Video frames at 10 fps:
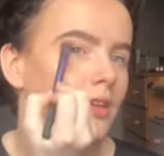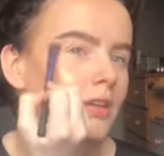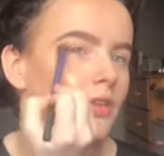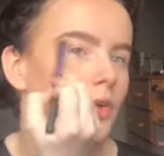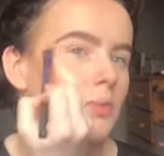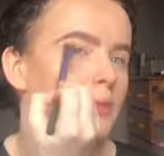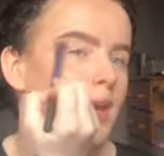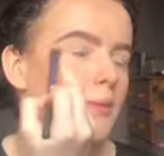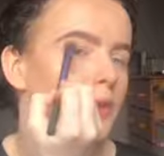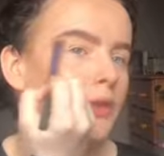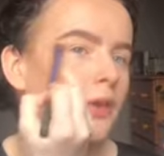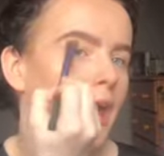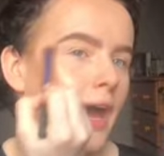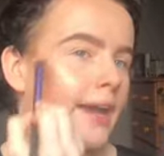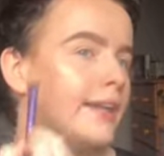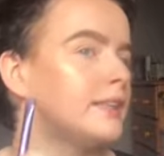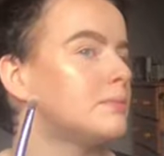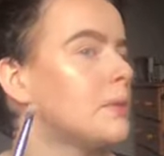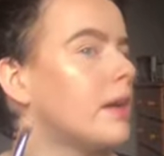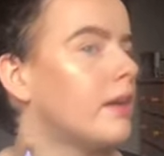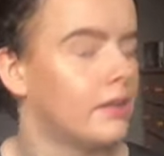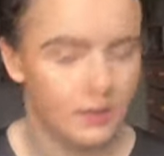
Normally I would do eyes, but